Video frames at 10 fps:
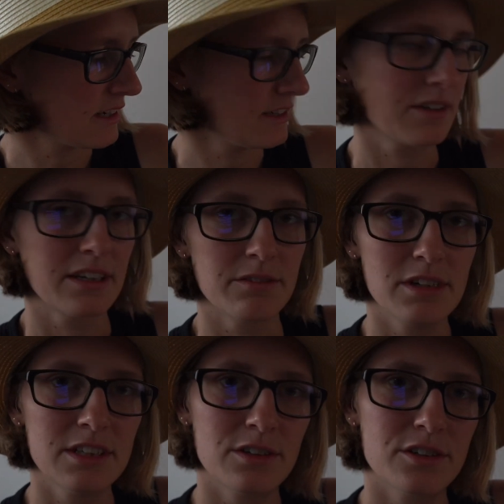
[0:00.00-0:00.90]
and you can
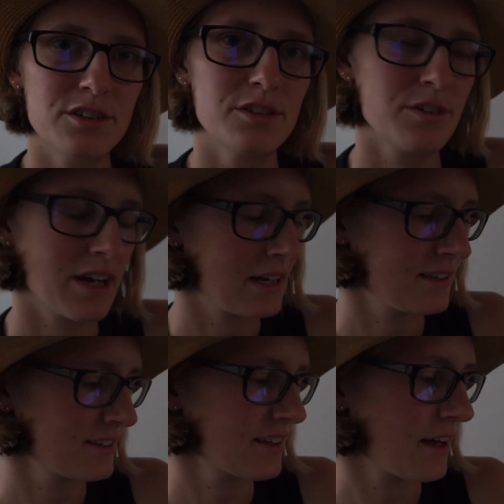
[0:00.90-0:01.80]
research your
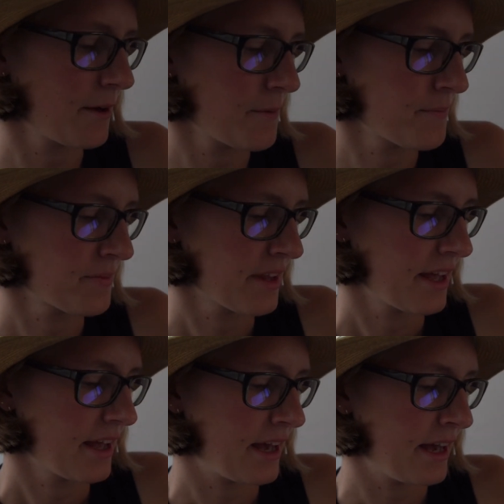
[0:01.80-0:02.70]
trains,
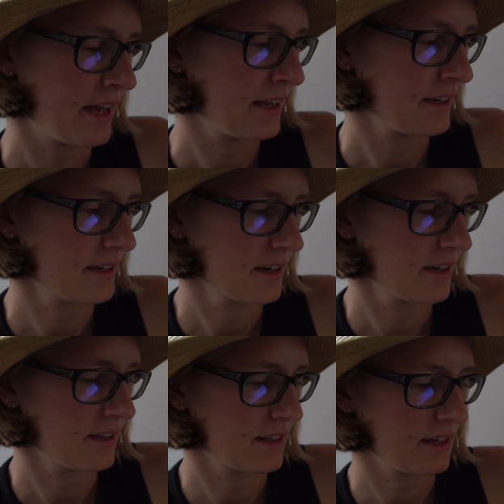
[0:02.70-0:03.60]
and
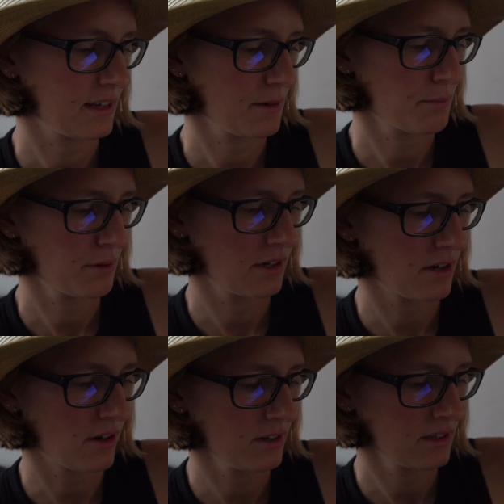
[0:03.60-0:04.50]
they put
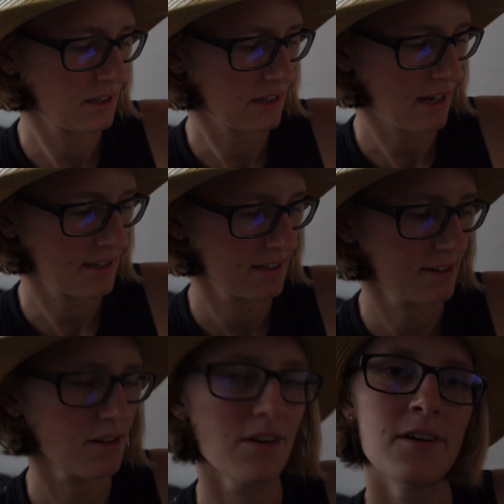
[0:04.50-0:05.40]
it all in a nice
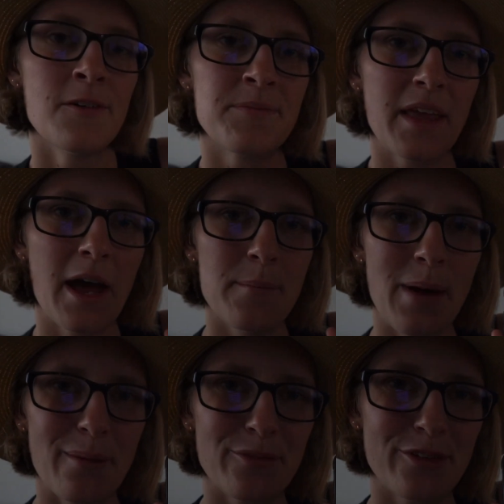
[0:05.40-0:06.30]
little
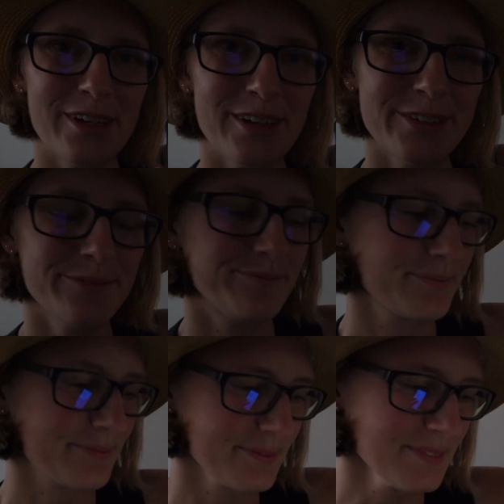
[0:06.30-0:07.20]
map for you
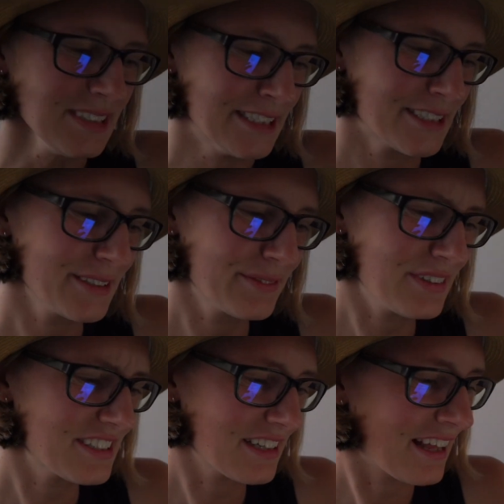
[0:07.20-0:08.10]
to
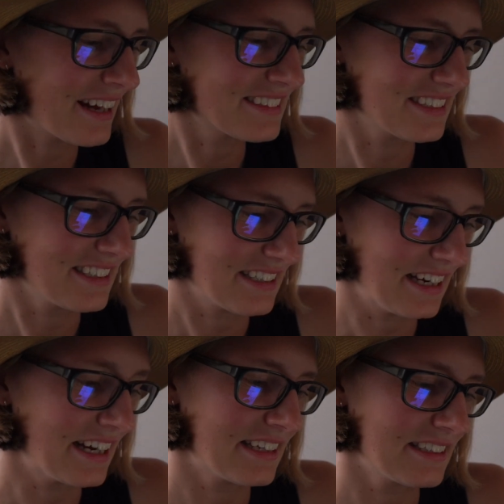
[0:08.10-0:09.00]
visualize it.
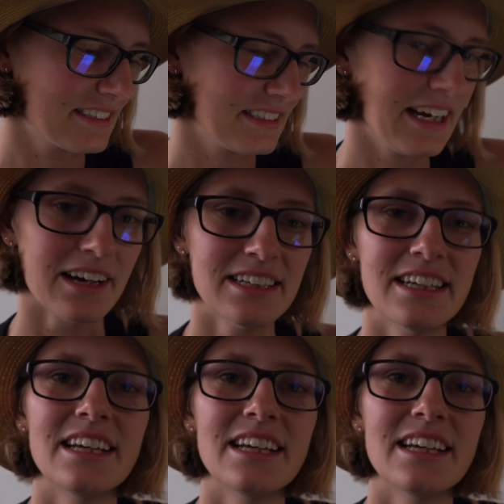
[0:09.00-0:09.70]
And yeah,